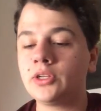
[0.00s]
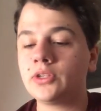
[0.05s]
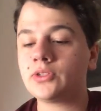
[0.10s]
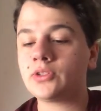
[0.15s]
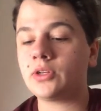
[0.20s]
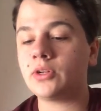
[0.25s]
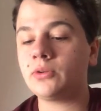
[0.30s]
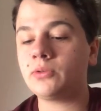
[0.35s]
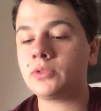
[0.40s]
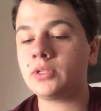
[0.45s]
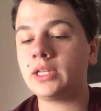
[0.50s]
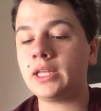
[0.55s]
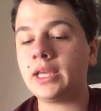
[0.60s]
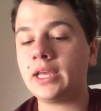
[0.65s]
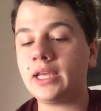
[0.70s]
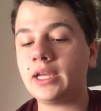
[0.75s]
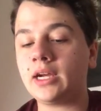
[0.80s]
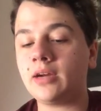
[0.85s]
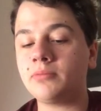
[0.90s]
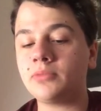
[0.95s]
So
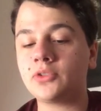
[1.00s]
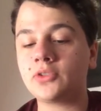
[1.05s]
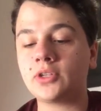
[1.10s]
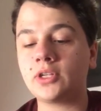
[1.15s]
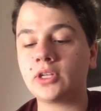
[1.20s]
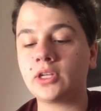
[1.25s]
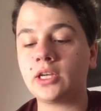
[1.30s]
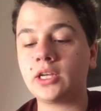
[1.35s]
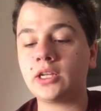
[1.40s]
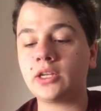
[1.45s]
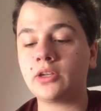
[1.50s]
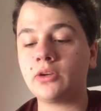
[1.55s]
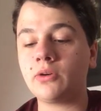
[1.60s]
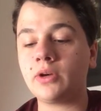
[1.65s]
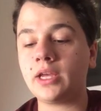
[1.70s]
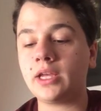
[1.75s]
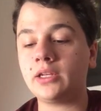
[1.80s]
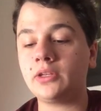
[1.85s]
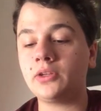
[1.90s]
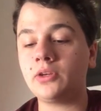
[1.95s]
today I'm just going to kind of go
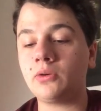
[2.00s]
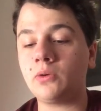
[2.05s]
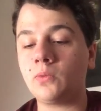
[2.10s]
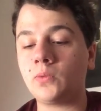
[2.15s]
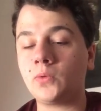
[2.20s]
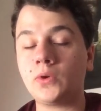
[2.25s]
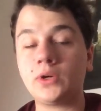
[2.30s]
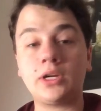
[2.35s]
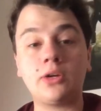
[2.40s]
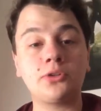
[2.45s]
ahead and go over it.